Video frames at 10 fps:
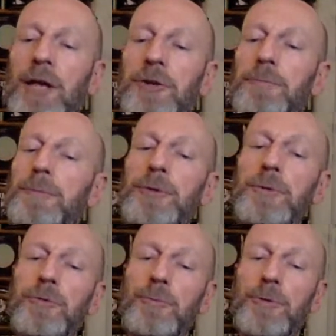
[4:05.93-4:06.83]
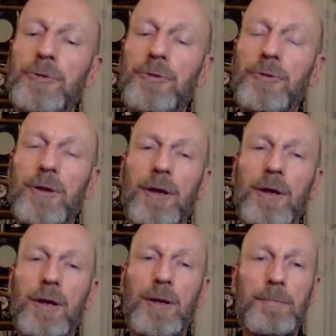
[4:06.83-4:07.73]
and bemusement,
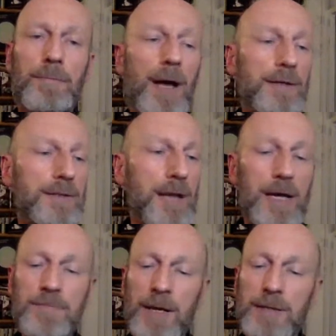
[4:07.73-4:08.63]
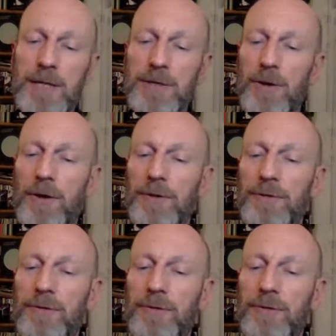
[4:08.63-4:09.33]
but I mind it not.